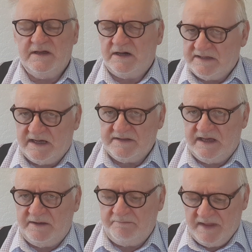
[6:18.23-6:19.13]
and that
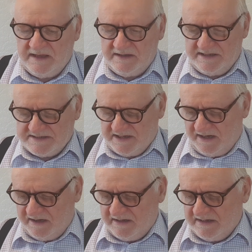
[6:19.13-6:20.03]
then is
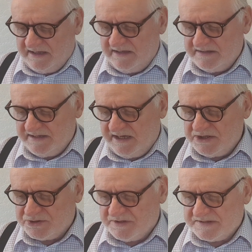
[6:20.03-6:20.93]
highly
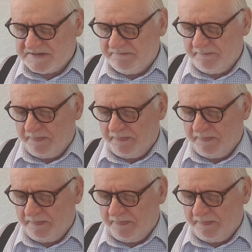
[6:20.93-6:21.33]
dangerous.